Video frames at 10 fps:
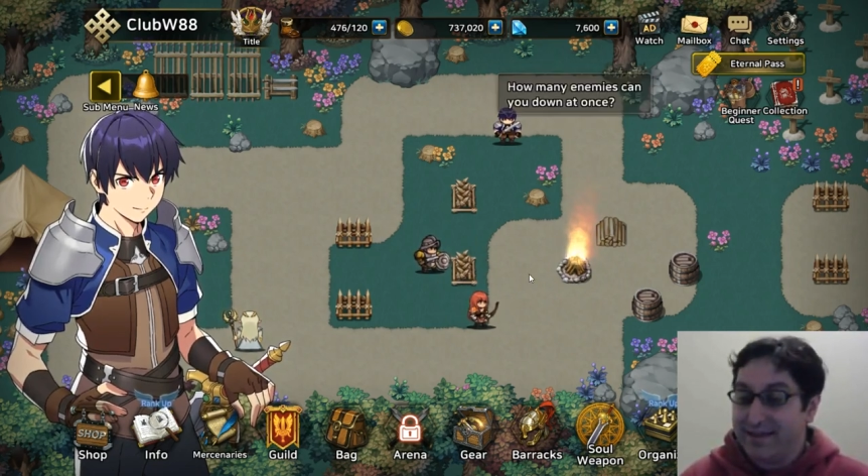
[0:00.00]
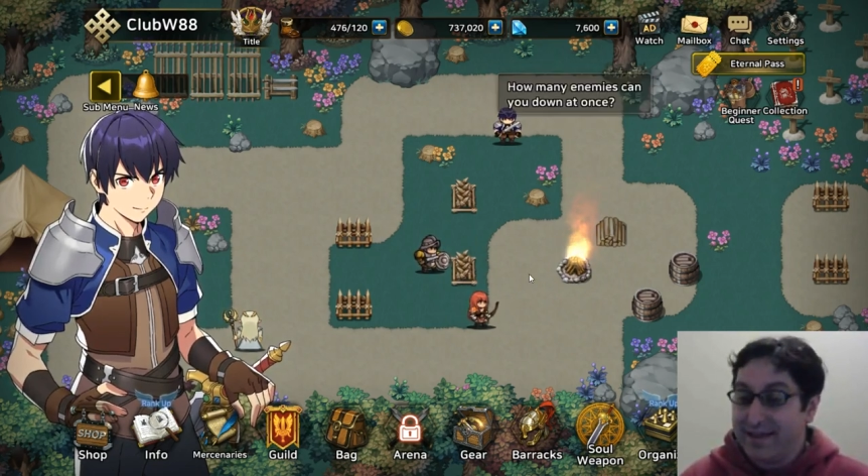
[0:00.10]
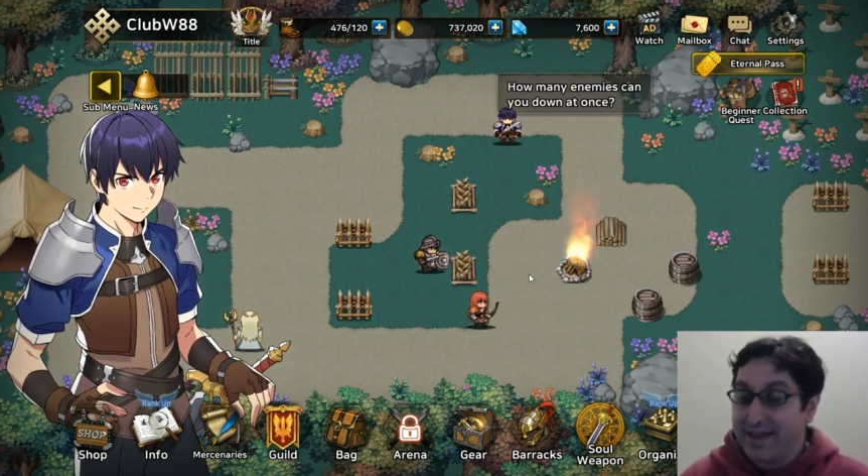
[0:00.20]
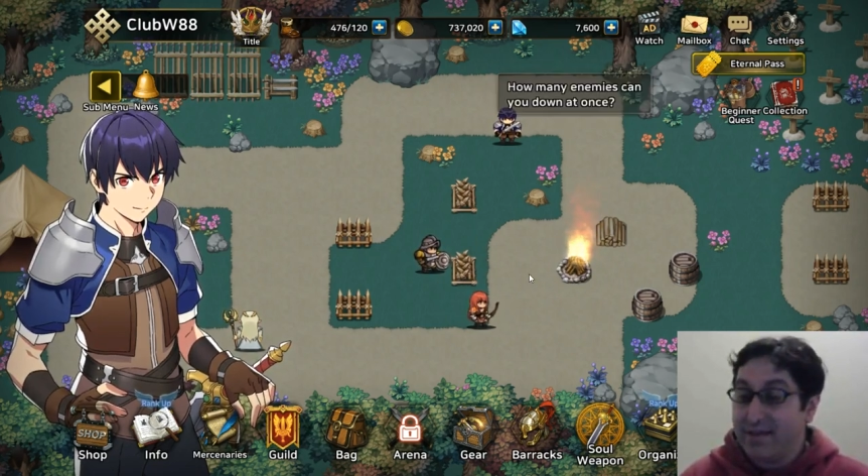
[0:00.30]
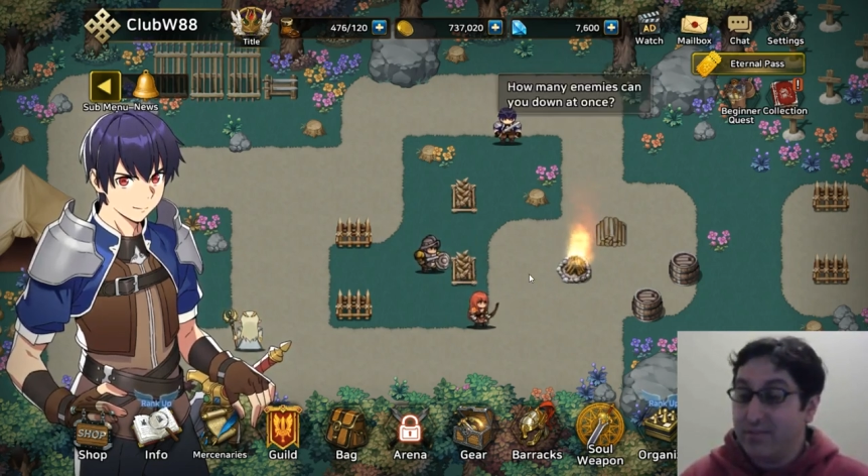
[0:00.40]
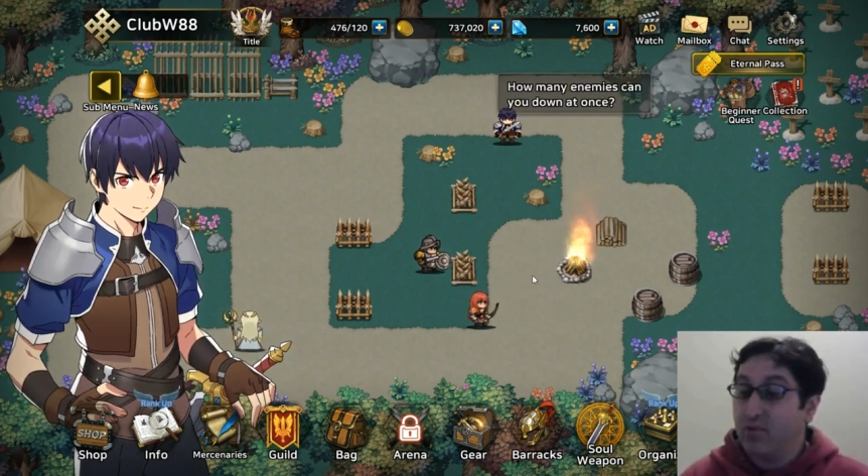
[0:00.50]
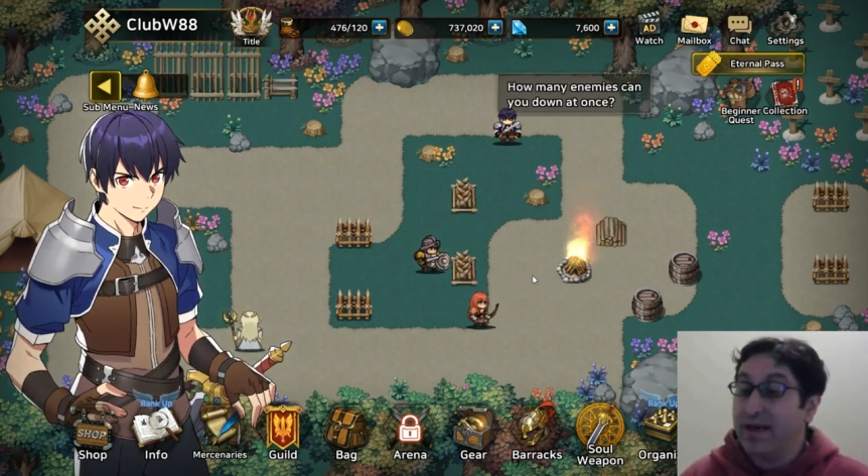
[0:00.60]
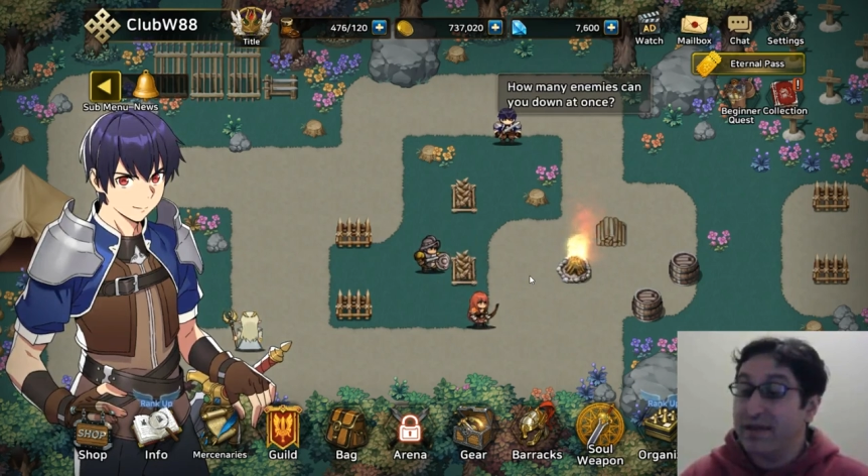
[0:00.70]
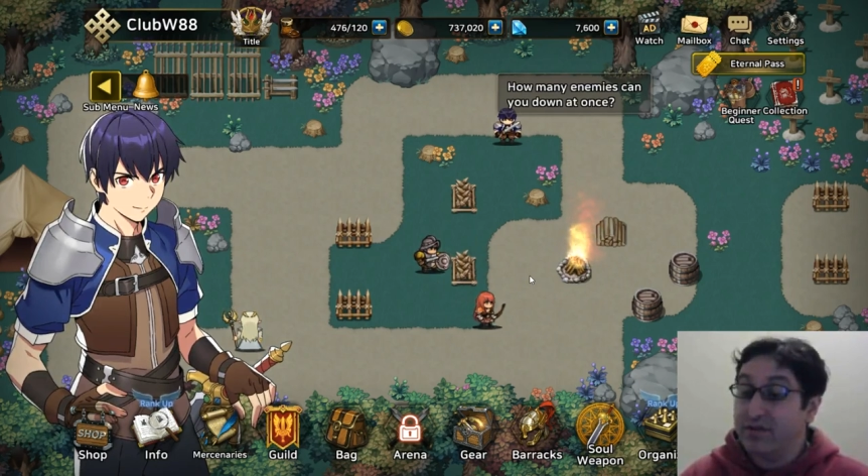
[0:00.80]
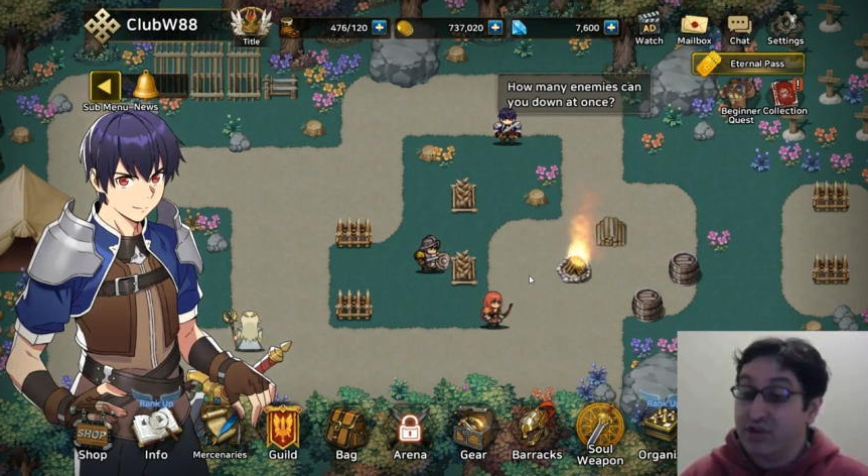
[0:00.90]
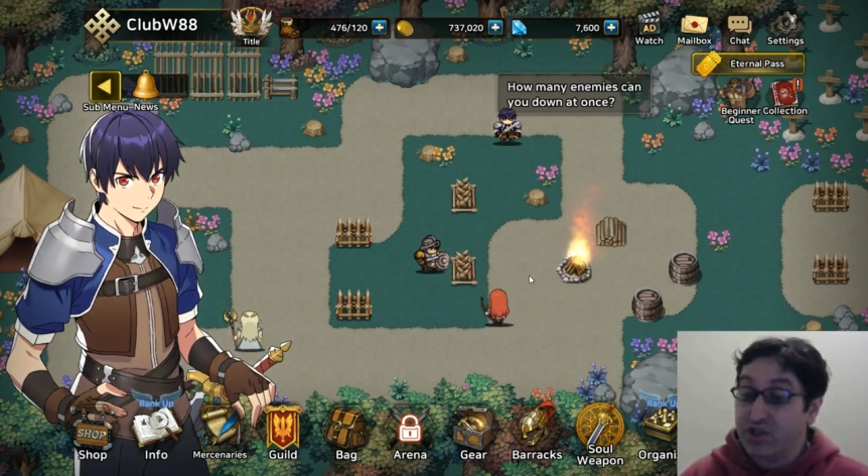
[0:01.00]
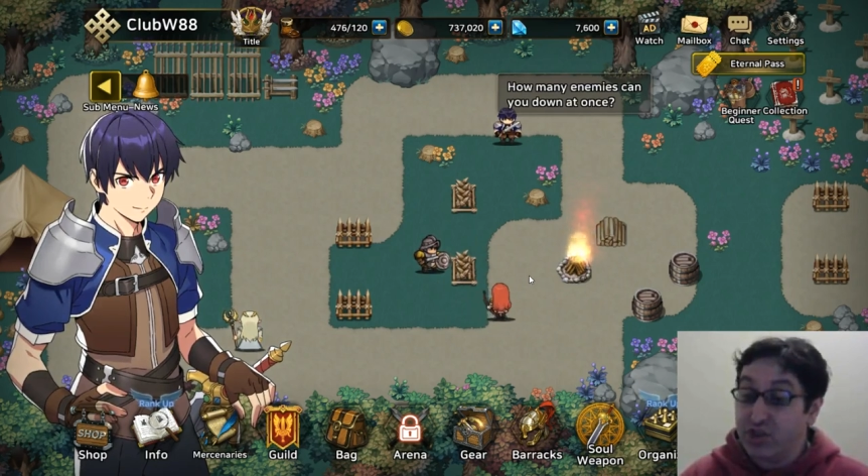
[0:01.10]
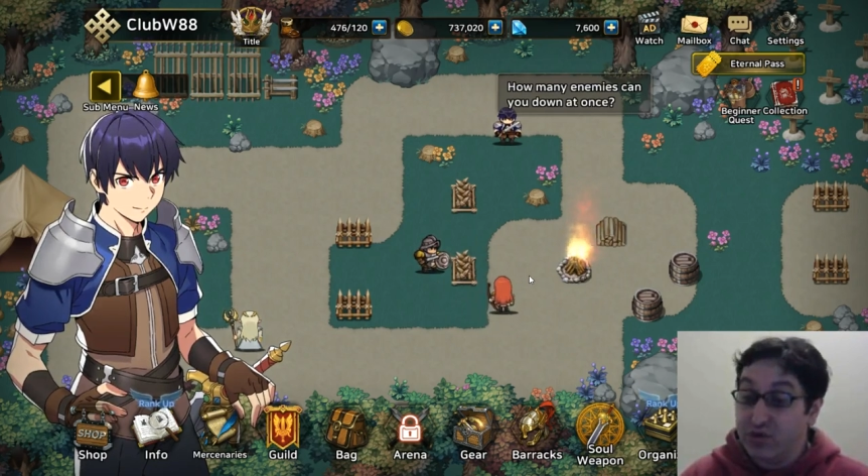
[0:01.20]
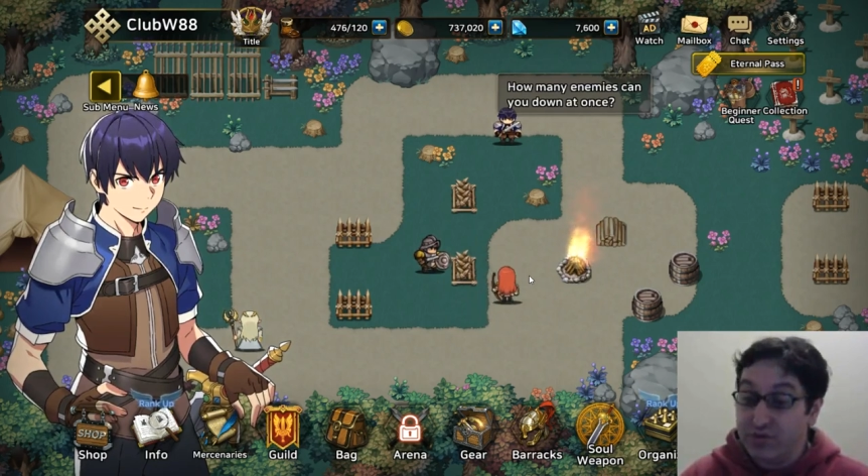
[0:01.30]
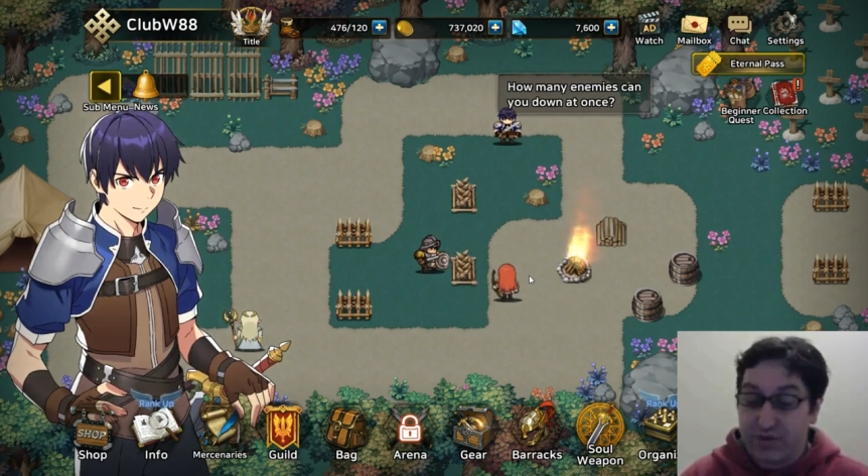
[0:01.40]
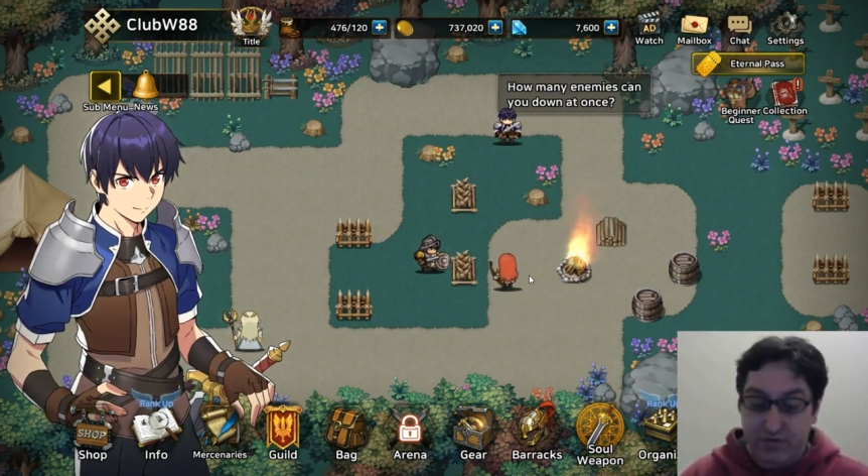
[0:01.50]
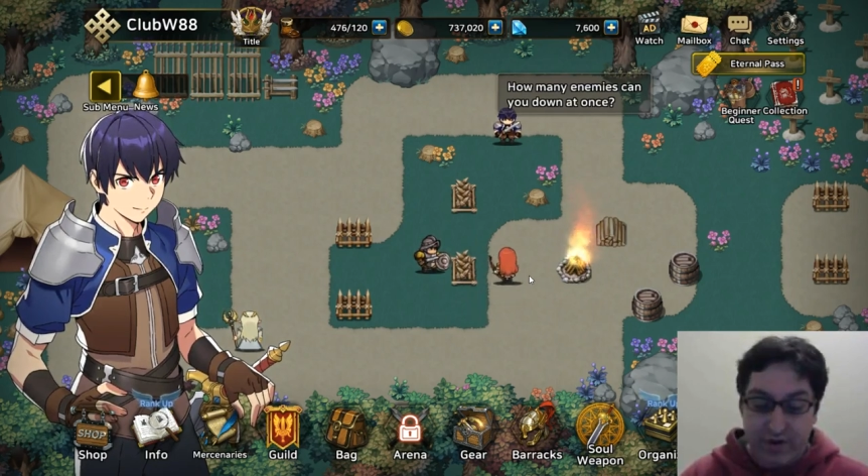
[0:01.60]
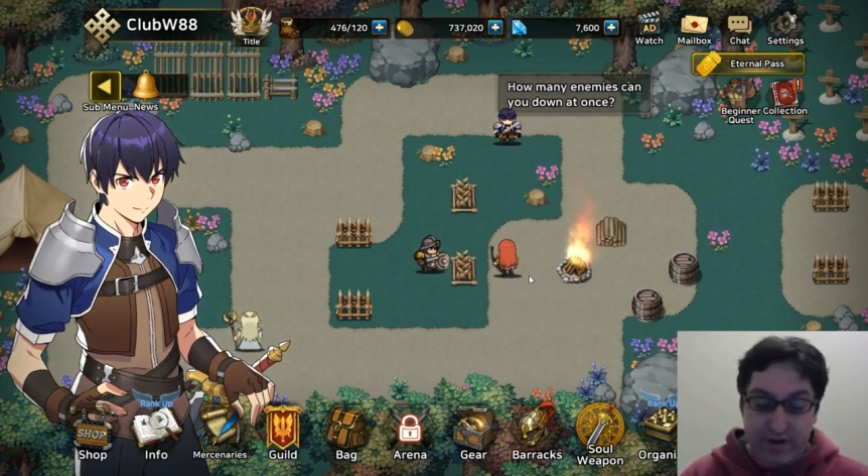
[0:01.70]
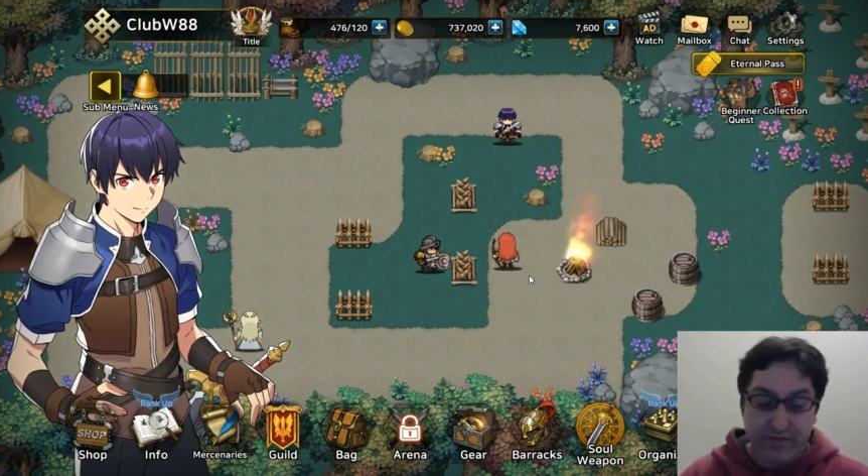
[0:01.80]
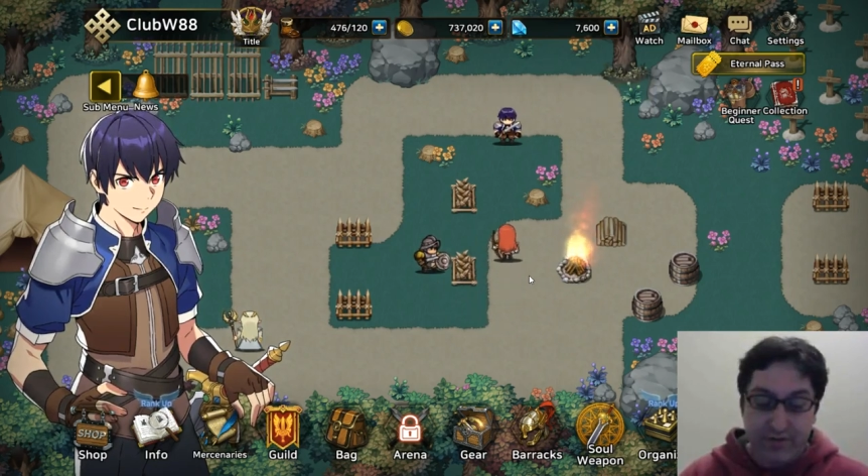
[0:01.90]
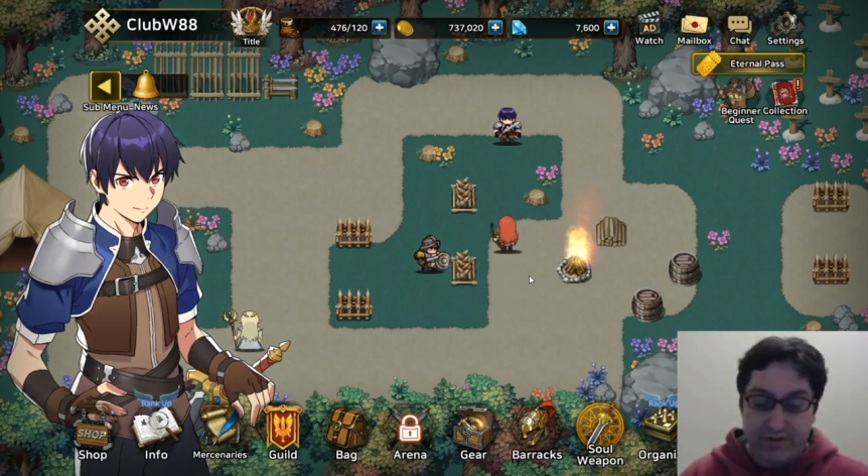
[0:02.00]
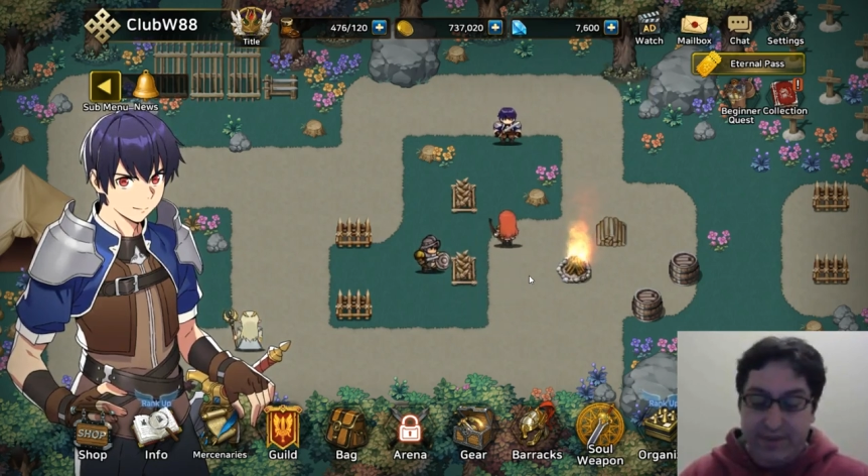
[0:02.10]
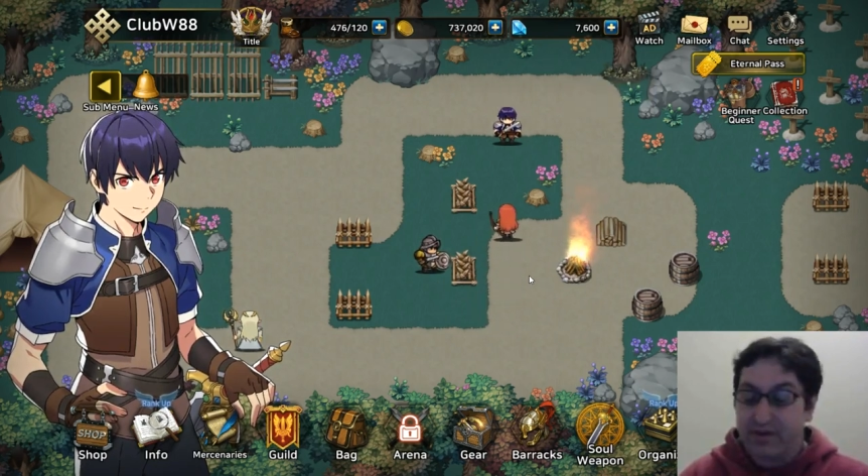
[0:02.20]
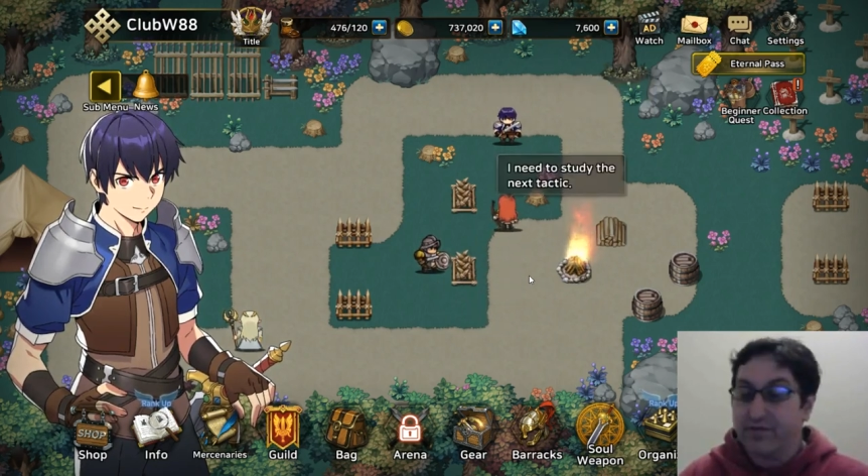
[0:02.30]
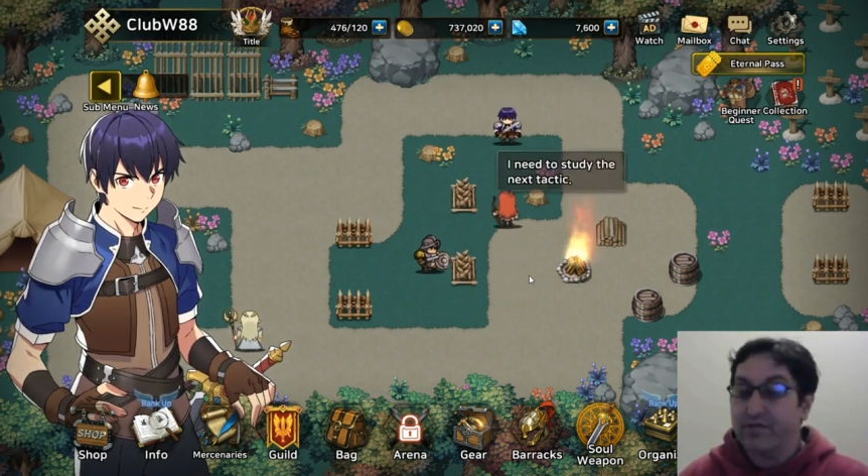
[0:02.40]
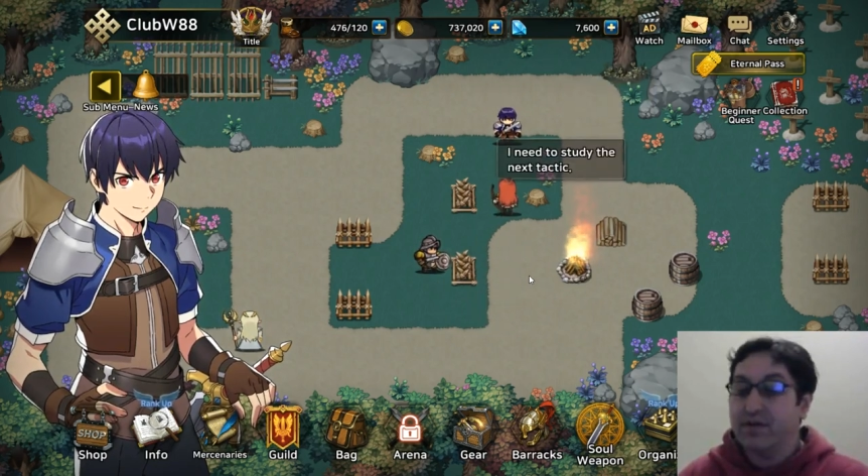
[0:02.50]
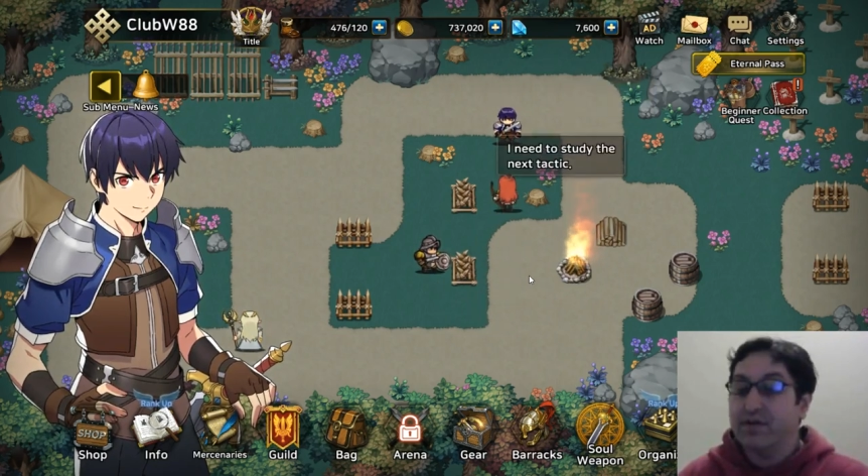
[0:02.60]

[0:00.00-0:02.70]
the game will let you choose a ring for yourself.